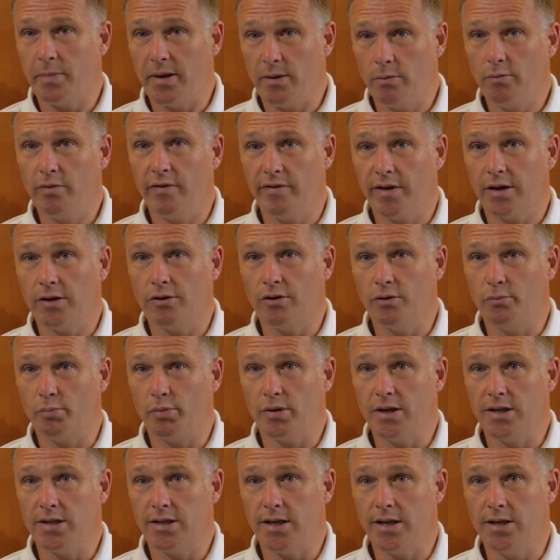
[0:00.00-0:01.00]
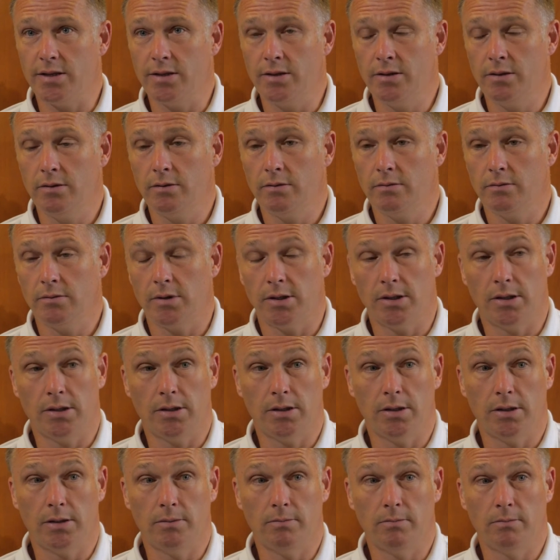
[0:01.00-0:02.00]
We've had a good pre-season.
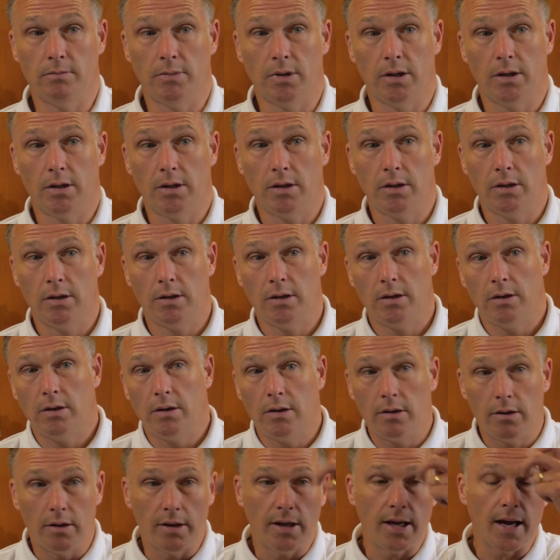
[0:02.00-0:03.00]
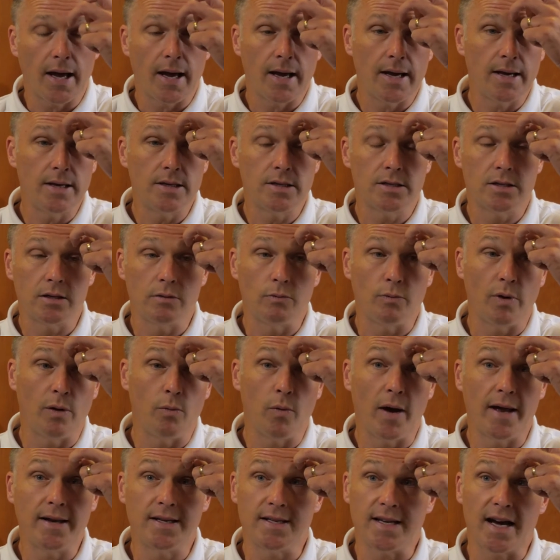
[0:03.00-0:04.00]
The guys that we
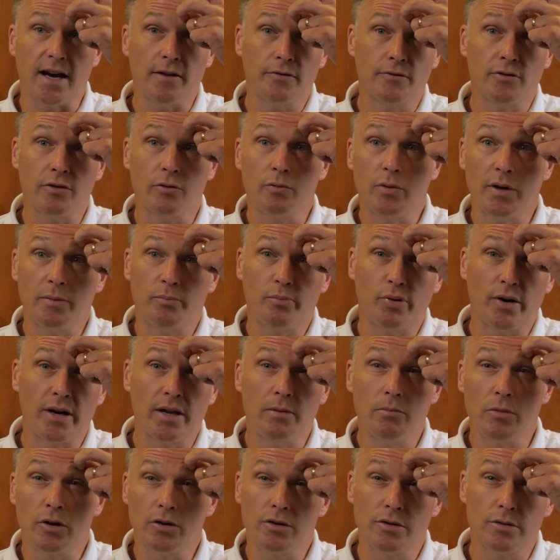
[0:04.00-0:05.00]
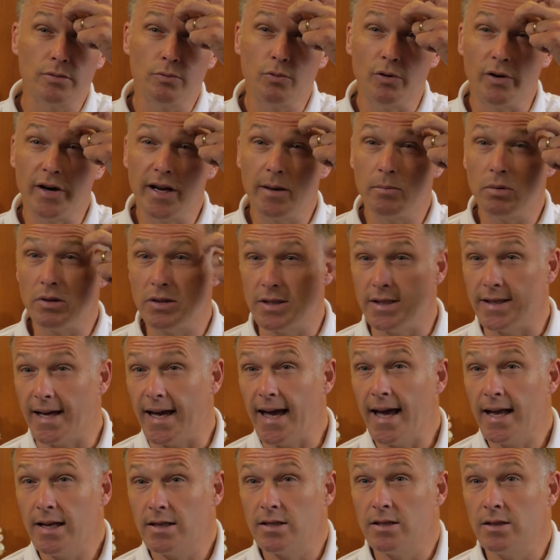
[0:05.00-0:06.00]
went after, we pretty much were able to
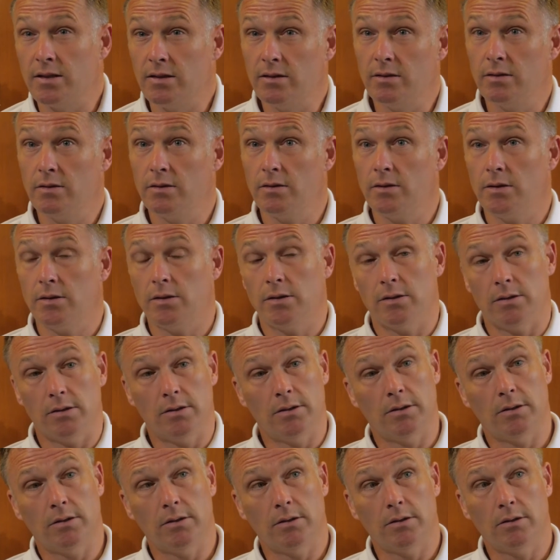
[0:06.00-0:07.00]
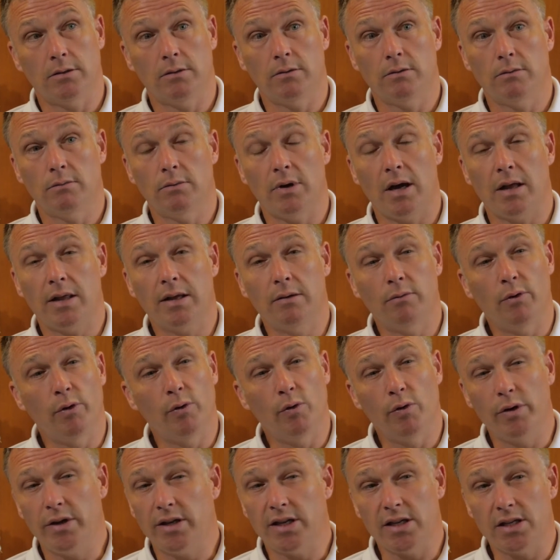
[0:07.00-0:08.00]
get. I think we
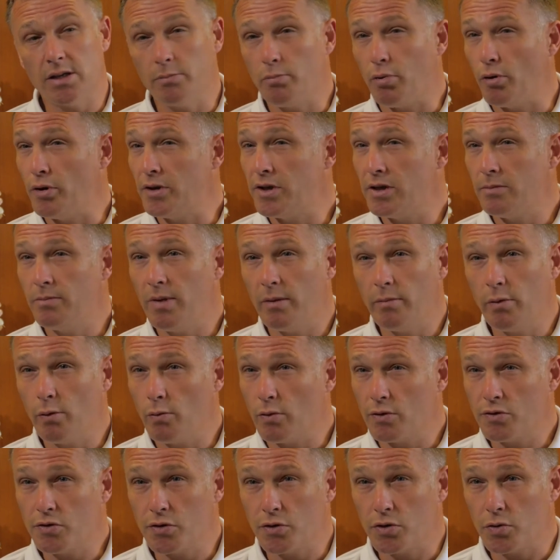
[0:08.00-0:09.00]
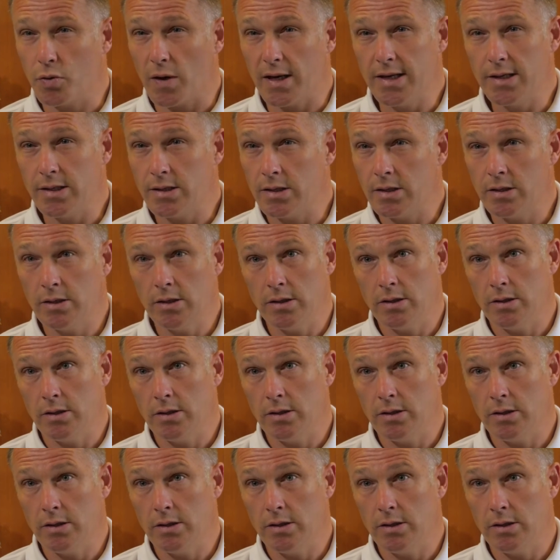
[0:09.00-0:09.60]
were only disappointed maybe once or twice.